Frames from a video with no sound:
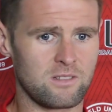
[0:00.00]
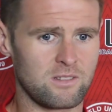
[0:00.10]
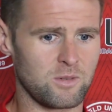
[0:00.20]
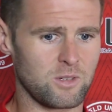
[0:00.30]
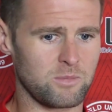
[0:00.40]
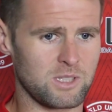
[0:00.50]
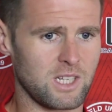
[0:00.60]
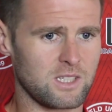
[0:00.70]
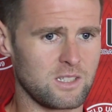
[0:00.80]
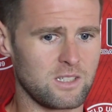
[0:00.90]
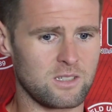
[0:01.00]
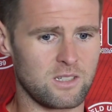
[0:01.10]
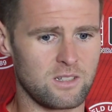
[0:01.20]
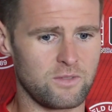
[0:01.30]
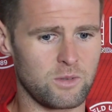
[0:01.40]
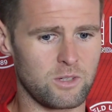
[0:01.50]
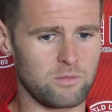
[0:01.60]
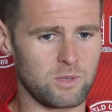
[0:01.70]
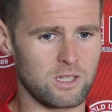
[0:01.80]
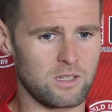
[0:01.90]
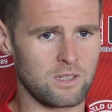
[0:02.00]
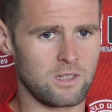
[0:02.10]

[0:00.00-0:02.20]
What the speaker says: You want to be testing yourself. You want to be